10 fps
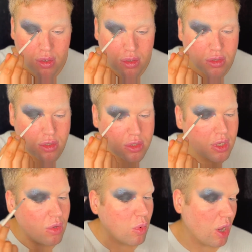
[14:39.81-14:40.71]

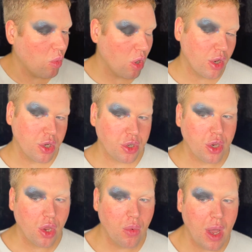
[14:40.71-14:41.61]
see what I want to
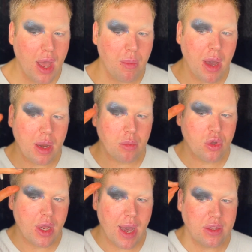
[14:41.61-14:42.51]
do. And I'm
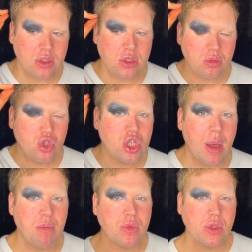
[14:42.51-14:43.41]
going to add some
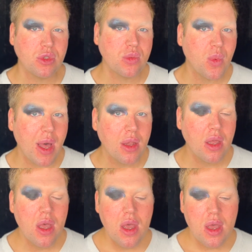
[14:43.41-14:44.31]
gems as
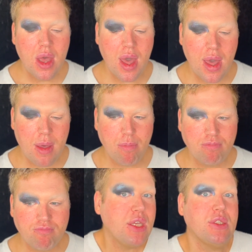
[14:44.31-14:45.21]
well.
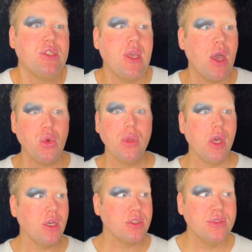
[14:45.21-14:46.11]
So yeah, who
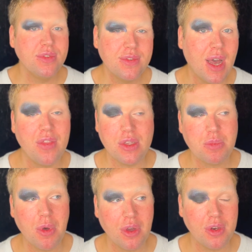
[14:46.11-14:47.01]
knows at this
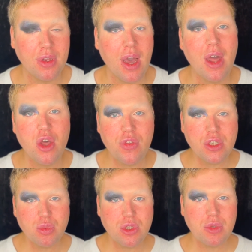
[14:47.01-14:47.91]
point. I know
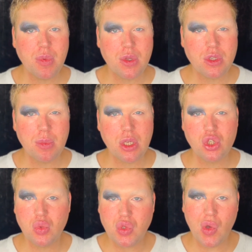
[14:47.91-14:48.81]
this was supposed to be a
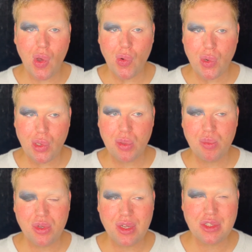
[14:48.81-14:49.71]
tutorial,
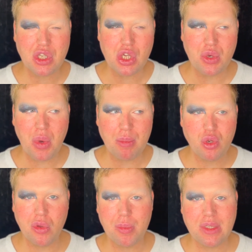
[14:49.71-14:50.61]
but I don't know what I'm
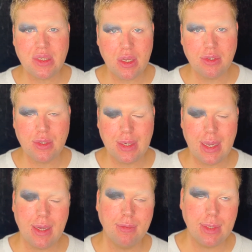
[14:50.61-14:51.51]
doing myself, so I
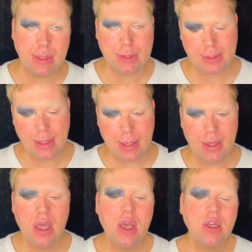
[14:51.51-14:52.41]
can't really
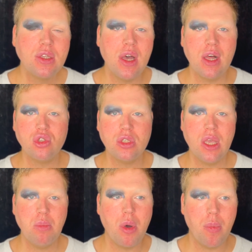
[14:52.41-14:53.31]
say. So I'll just
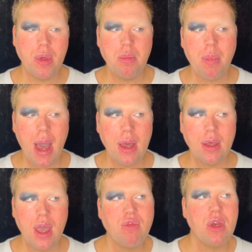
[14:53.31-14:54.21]
keep popping
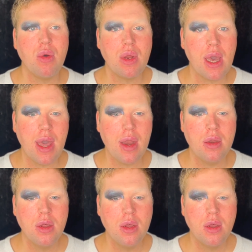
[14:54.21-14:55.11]
back every now and again